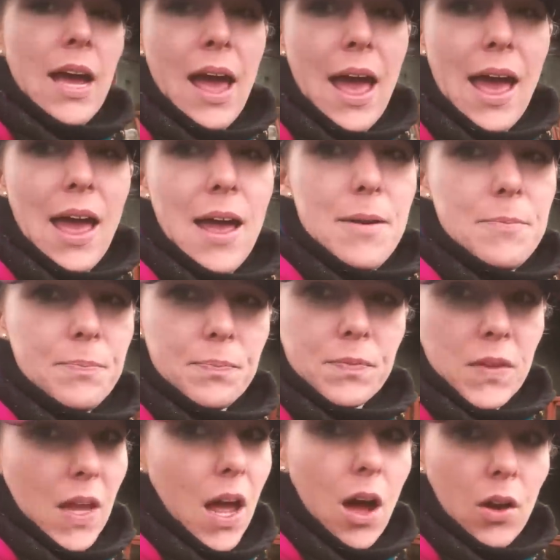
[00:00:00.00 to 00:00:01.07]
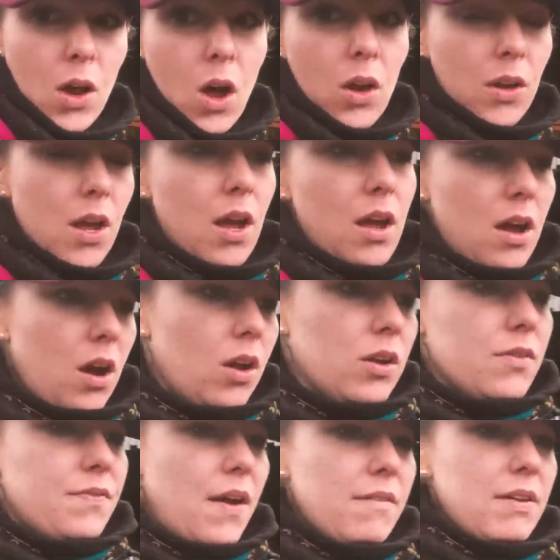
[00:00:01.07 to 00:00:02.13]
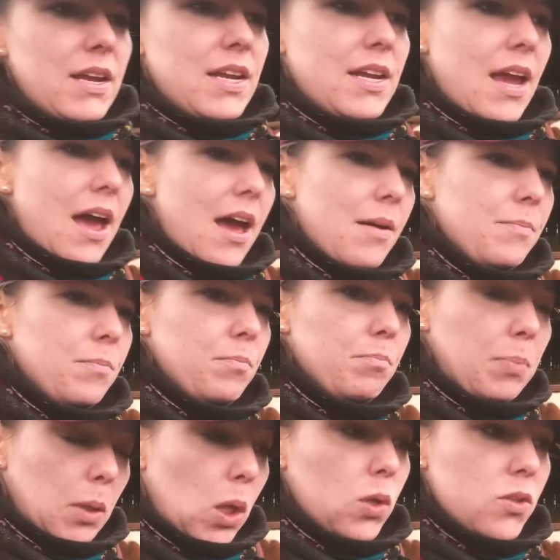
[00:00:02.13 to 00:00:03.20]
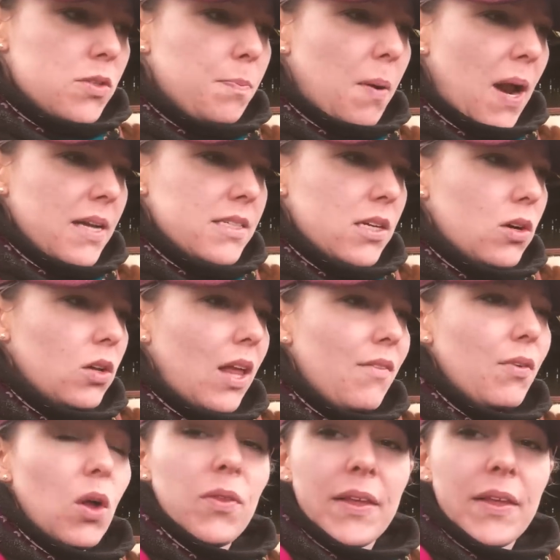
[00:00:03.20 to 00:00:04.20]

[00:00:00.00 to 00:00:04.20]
on a very blunt, practical level.